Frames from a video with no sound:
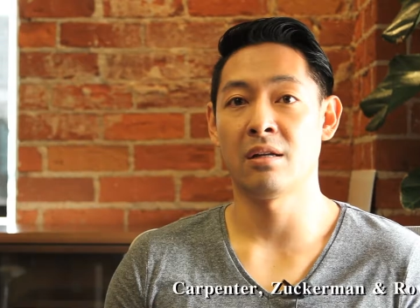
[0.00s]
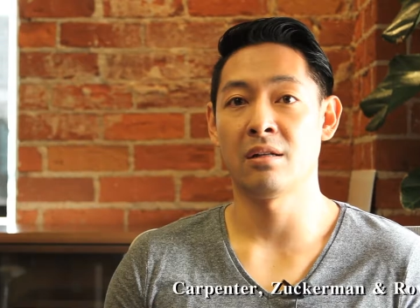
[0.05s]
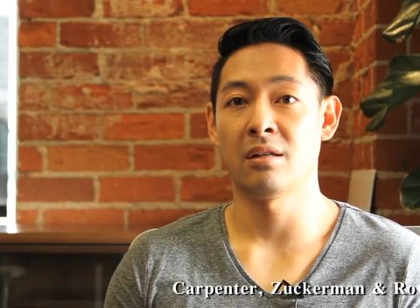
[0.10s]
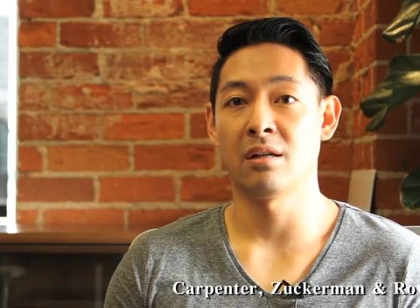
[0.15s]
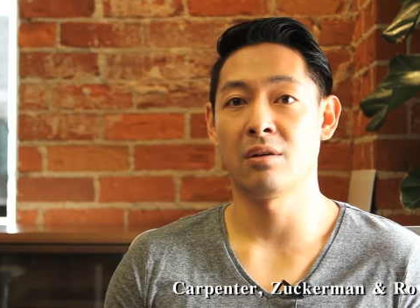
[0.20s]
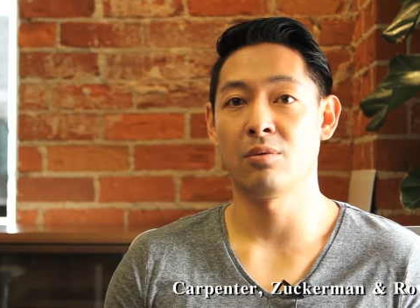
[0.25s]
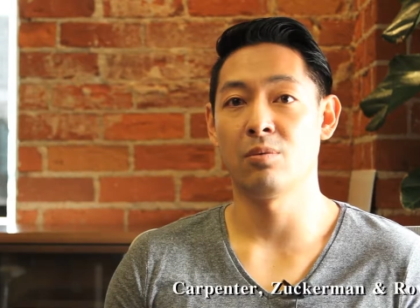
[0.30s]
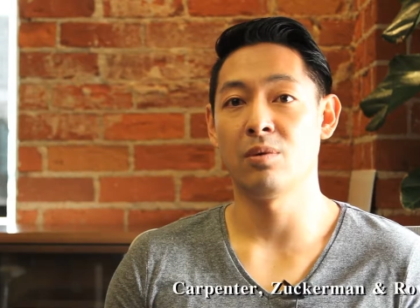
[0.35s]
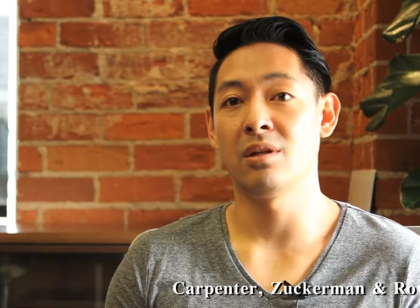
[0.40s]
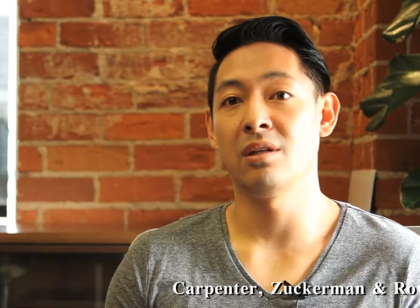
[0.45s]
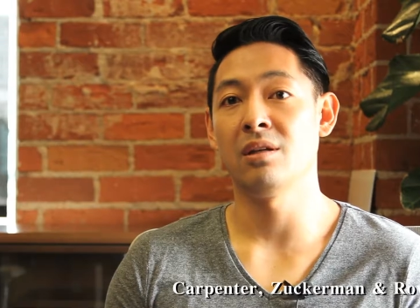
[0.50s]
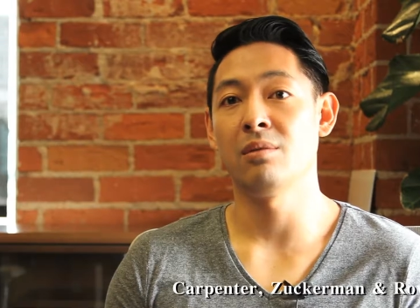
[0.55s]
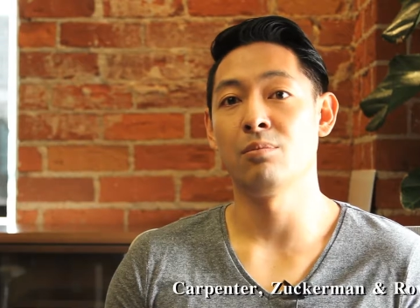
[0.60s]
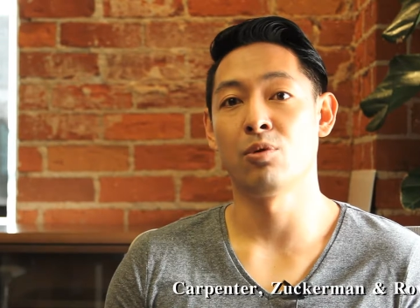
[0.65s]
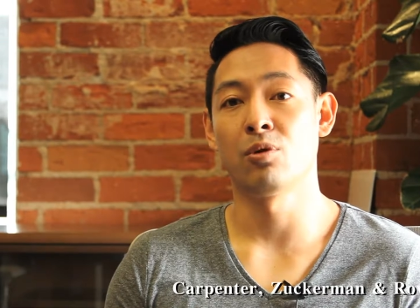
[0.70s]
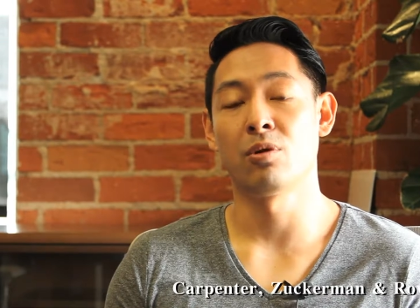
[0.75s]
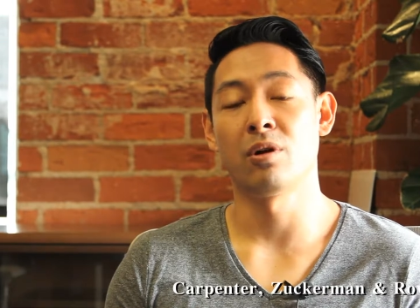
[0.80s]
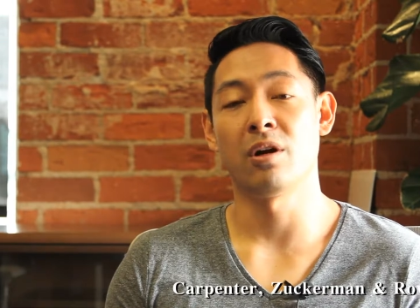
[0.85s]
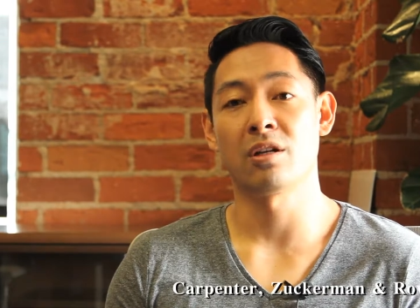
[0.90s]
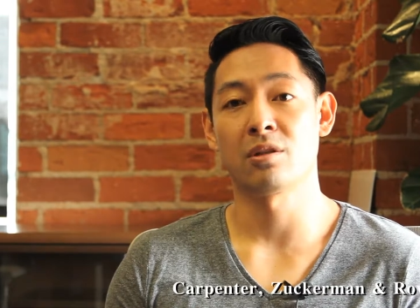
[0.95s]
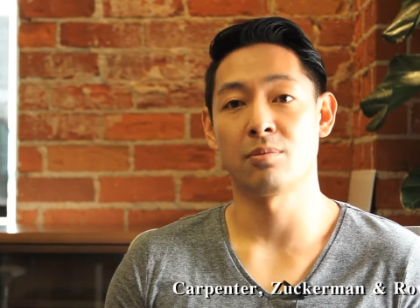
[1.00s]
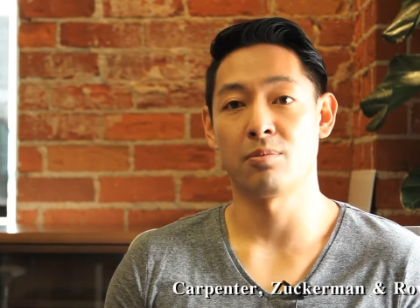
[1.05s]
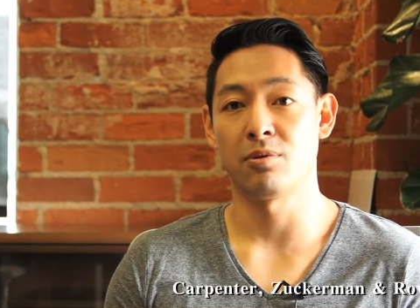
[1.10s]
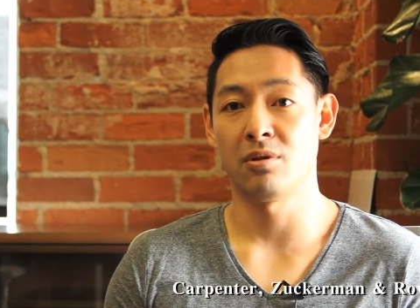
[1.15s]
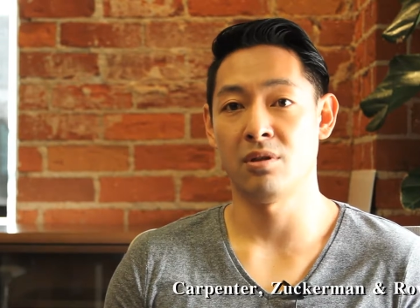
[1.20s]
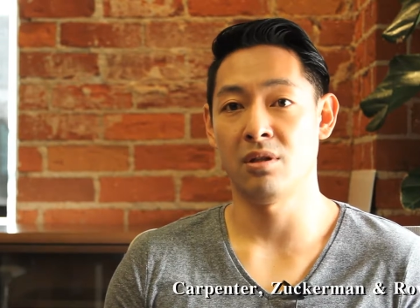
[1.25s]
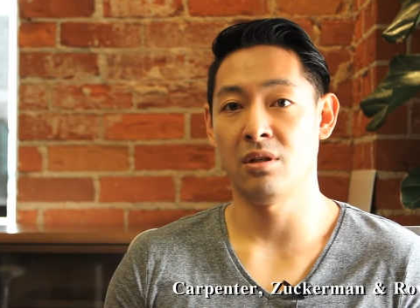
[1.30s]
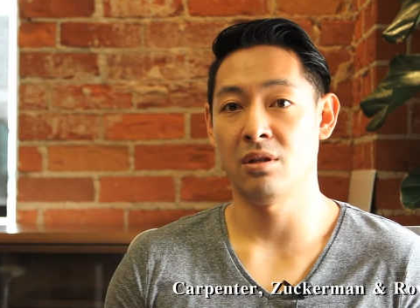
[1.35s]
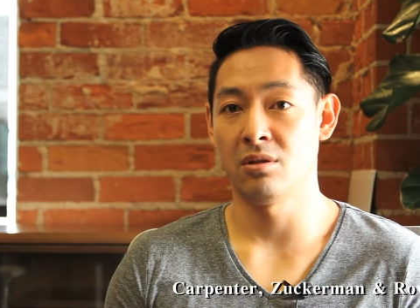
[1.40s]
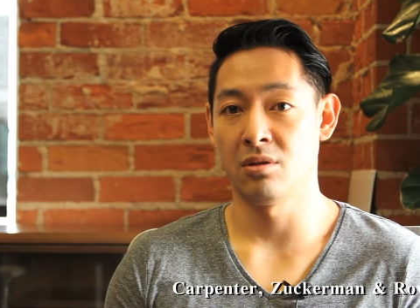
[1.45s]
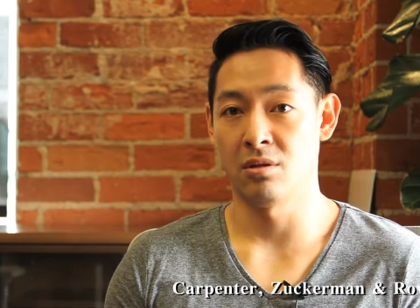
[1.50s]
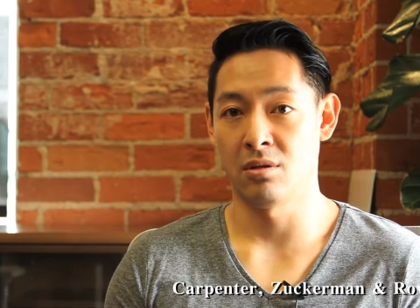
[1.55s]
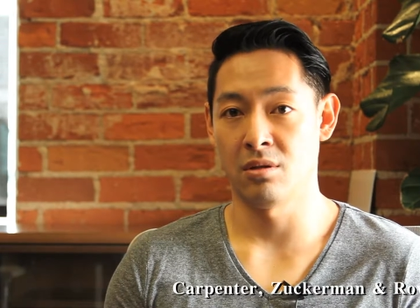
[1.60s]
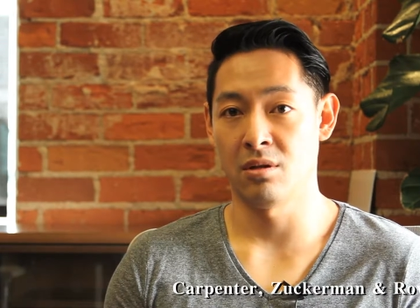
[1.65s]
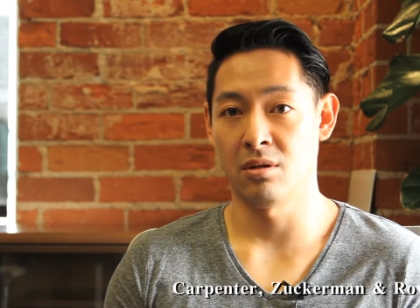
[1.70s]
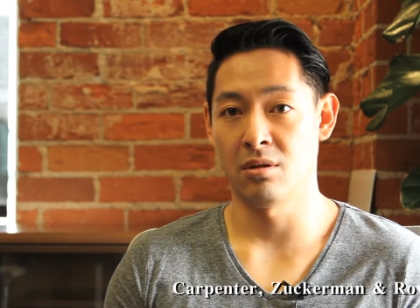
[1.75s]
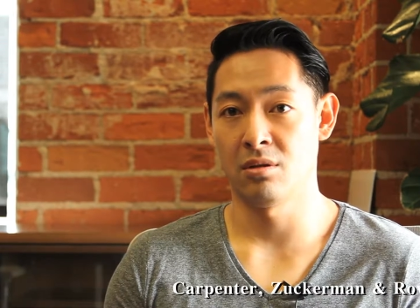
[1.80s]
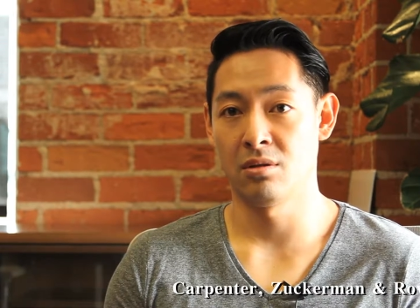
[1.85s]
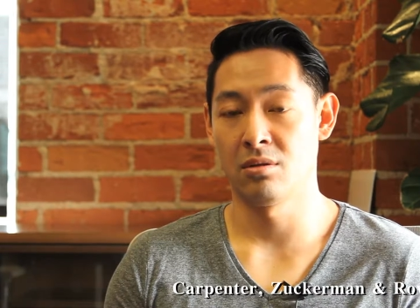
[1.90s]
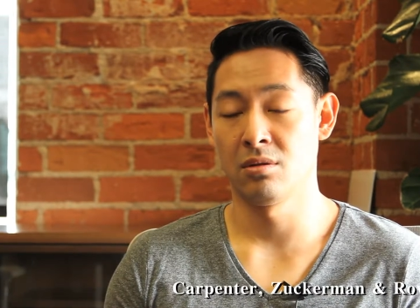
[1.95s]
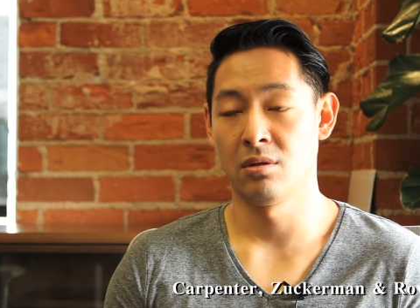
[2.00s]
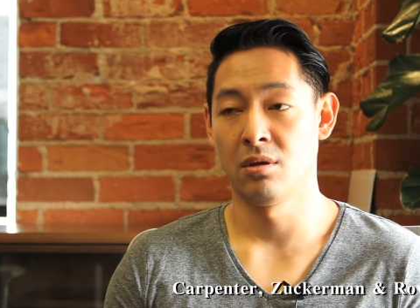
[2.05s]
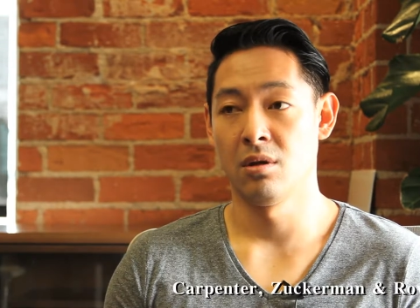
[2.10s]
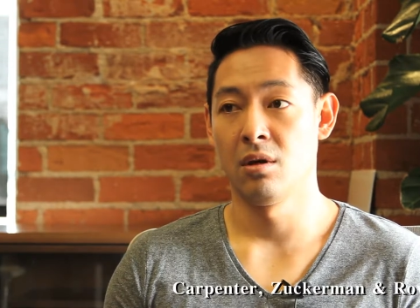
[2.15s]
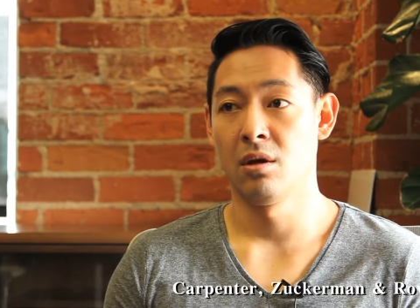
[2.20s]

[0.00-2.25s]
of like we need more expertise on this.